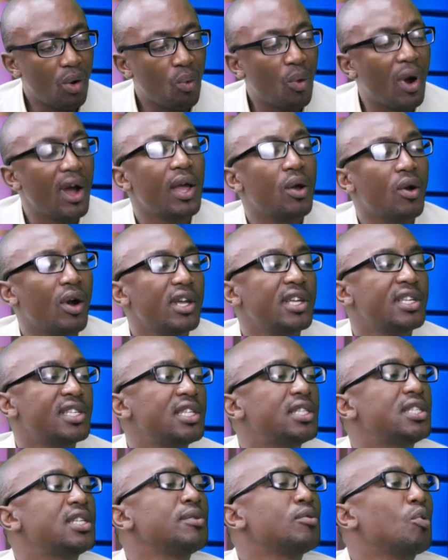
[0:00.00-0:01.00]
Why is
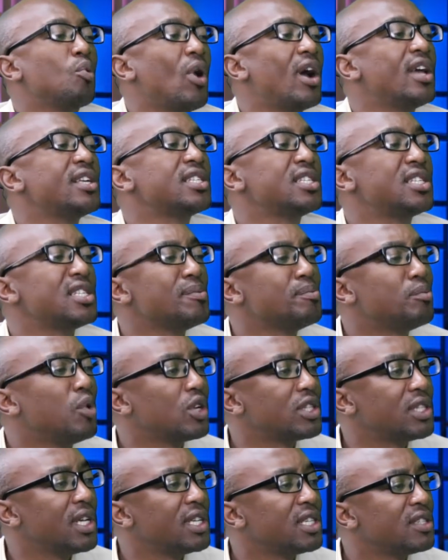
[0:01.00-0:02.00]
it
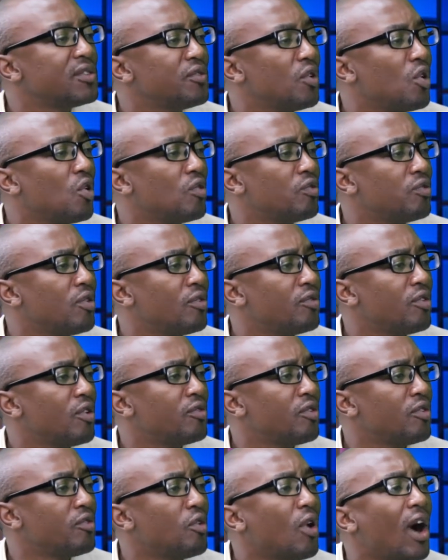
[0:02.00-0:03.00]
important
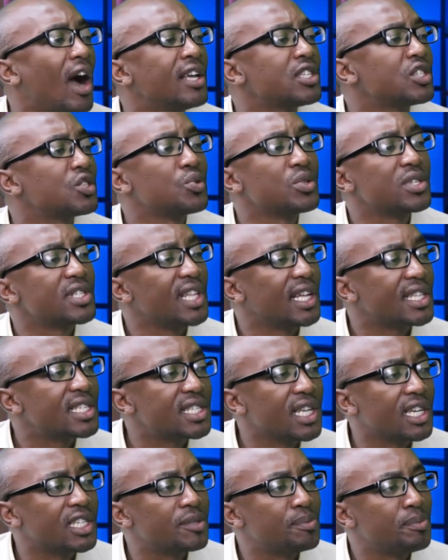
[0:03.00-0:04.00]
for us to start
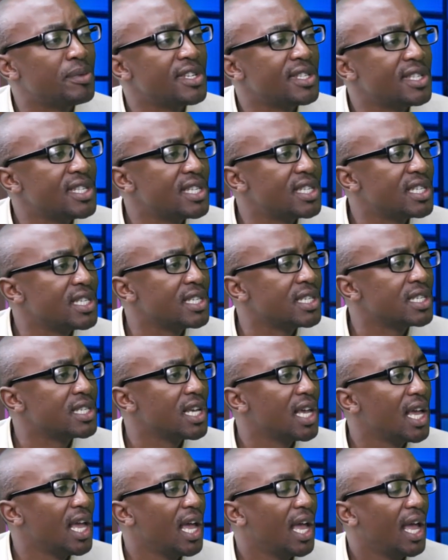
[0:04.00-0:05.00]
such businesses?
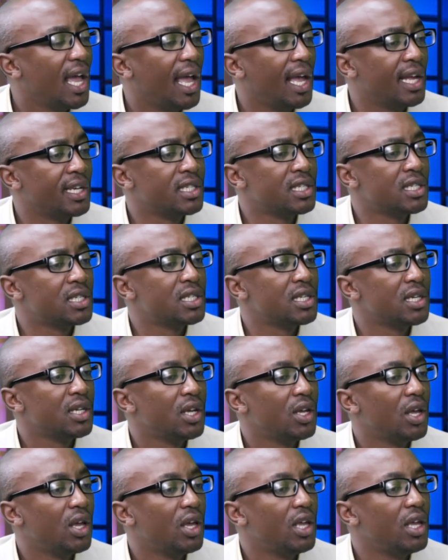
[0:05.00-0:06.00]
And
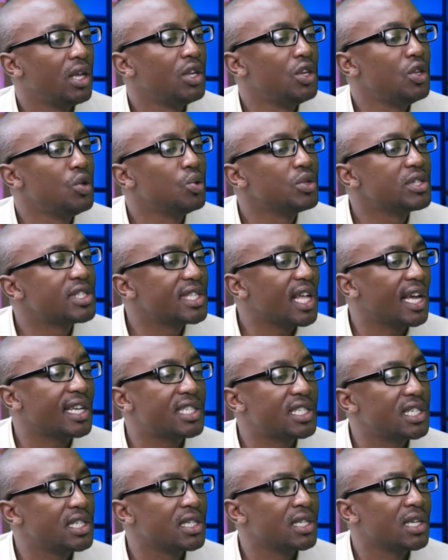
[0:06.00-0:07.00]
in you
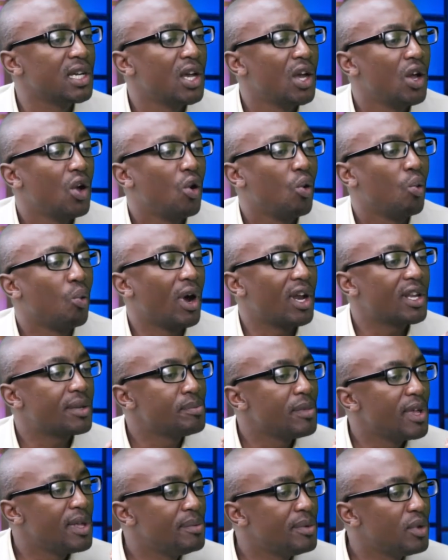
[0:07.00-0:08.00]
starting, what
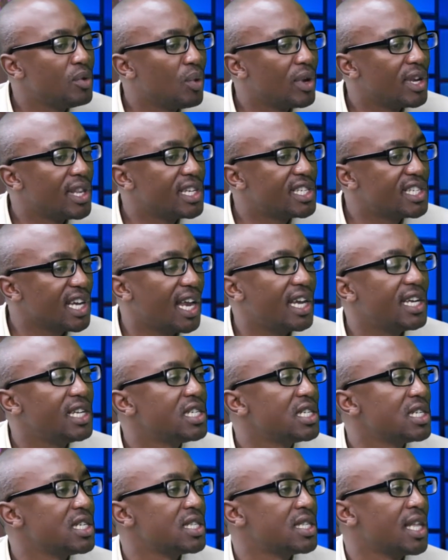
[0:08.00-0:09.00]
maybe were the
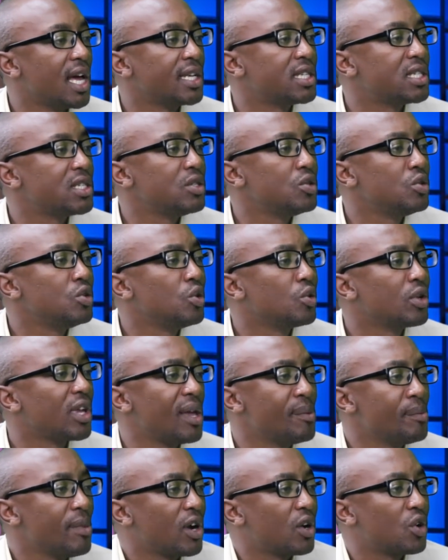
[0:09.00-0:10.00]
challenges that you
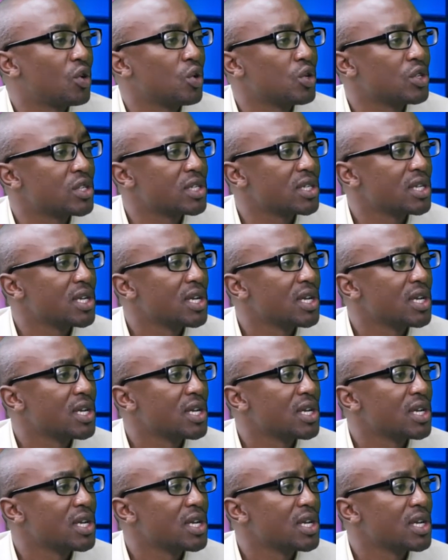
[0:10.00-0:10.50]
came across?